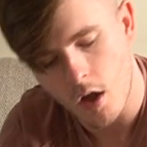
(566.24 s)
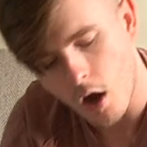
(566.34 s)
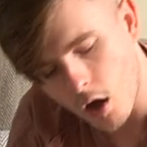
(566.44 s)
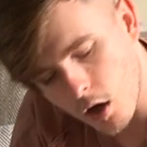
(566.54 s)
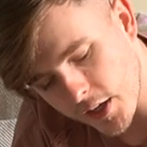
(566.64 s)

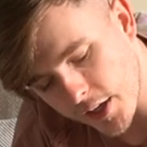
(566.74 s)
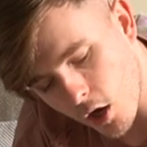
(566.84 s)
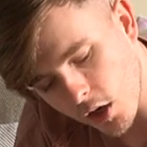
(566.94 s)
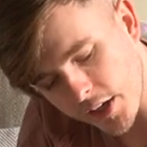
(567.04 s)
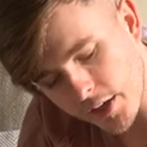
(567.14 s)
highly,
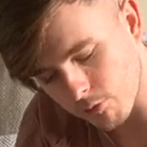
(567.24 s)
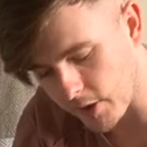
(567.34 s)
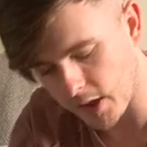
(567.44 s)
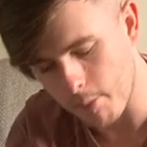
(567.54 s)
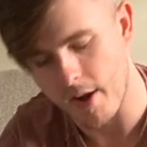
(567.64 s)
highly
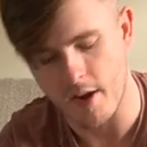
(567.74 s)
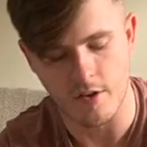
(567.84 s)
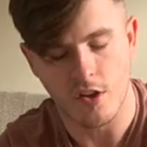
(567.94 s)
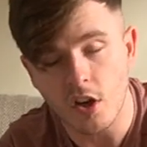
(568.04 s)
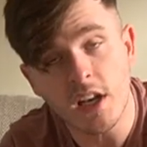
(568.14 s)
recommend
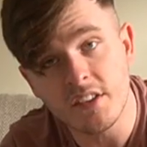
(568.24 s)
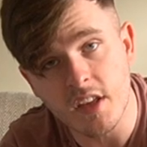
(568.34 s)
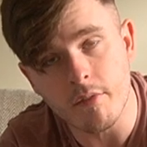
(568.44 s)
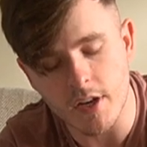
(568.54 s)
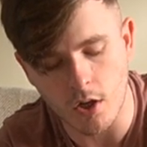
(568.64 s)
at least
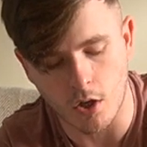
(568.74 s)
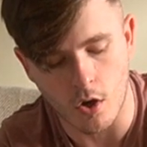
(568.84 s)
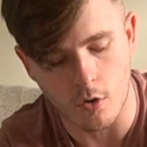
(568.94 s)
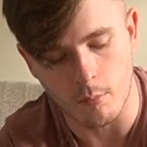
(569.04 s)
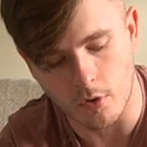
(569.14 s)
giving it a
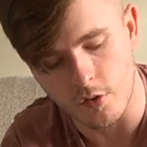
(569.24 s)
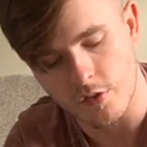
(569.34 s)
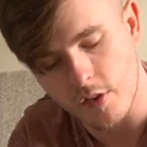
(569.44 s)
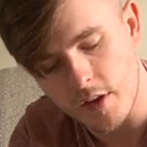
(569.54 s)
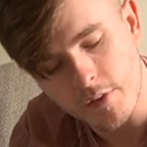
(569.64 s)
go,
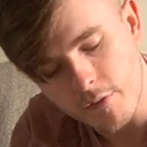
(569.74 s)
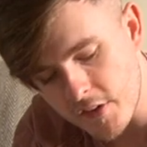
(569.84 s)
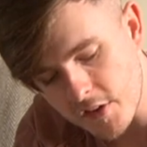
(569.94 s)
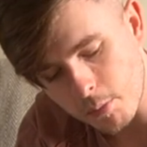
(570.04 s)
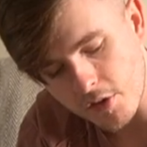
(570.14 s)
because even if
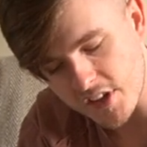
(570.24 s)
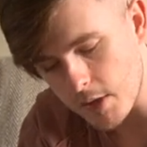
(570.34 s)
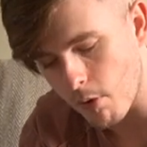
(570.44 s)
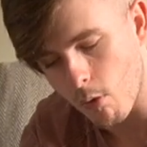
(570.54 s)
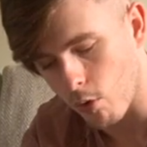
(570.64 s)
it's a
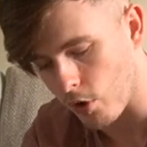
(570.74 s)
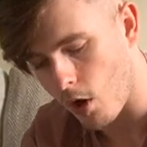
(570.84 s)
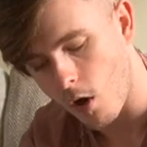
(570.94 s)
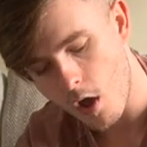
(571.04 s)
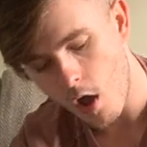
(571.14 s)
placebo or
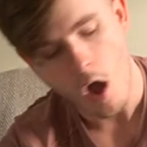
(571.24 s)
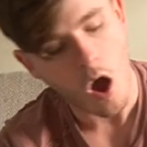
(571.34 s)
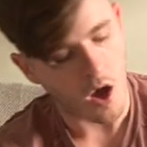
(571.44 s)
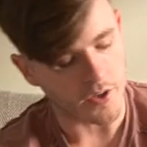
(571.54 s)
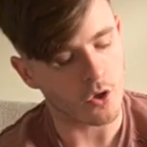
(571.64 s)
not,
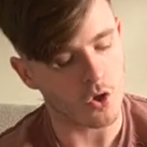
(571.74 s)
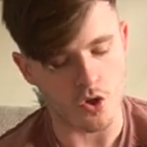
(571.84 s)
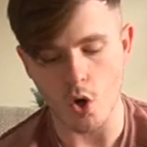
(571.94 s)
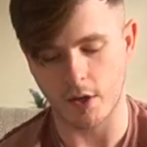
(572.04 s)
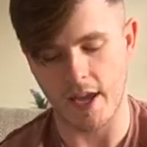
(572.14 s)
I could
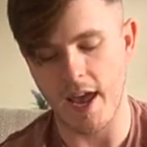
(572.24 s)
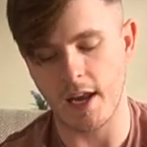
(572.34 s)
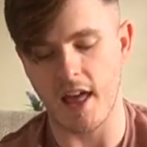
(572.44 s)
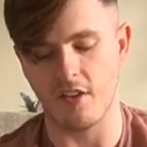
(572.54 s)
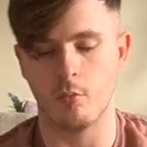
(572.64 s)
not care
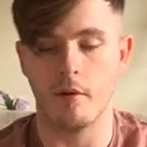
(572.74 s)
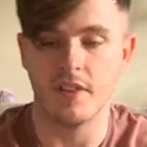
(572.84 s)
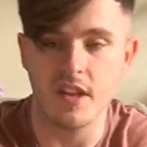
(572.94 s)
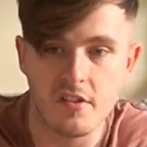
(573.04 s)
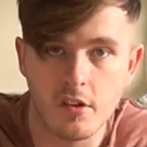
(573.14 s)
less whether
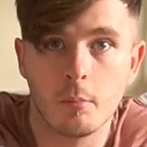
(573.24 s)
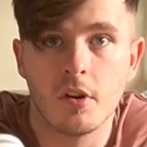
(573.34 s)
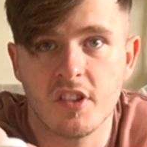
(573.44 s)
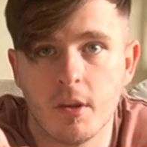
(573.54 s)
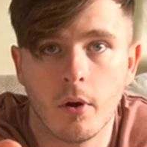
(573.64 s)
this is a
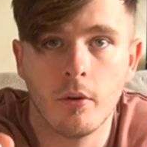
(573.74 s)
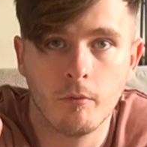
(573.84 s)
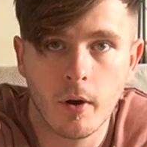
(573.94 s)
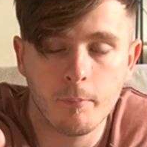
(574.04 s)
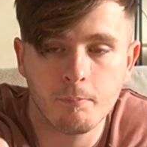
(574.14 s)
placebo,
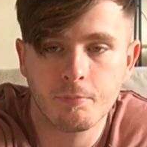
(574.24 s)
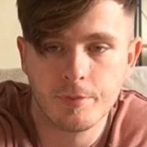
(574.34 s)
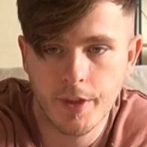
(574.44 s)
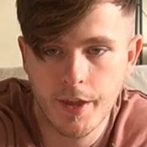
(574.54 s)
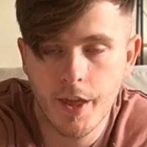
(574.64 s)
right?
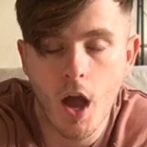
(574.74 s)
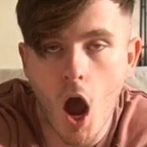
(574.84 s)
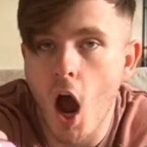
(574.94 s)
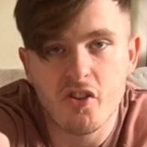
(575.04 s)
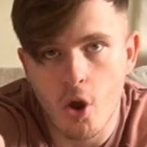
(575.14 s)

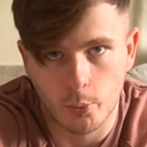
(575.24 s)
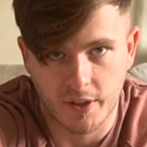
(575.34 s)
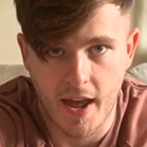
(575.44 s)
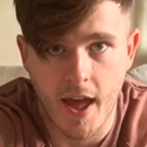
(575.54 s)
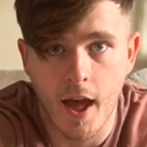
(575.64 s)
I don't
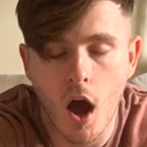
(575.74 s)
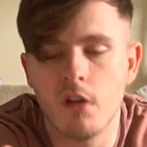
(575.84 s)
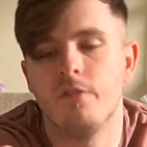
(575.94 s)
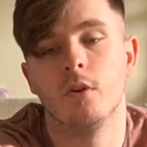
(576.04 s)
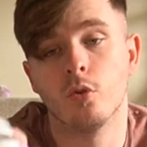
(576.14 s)
care. I
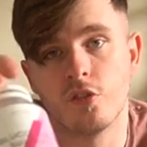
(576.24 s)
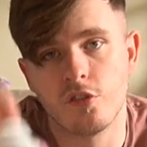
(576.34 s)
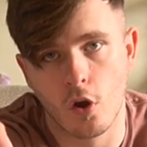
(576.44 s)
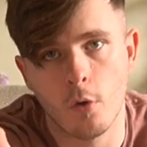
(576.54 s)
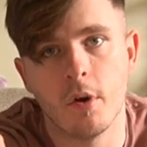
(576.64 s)
feel
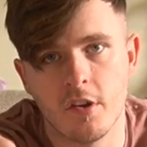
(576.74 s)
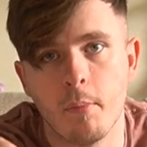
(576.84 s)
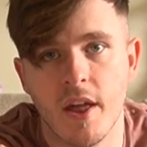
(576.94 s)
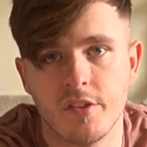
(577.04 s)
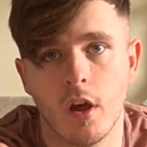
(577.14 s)
so much
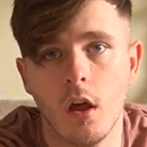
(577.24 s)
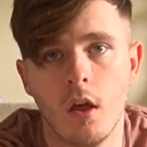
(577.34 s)
better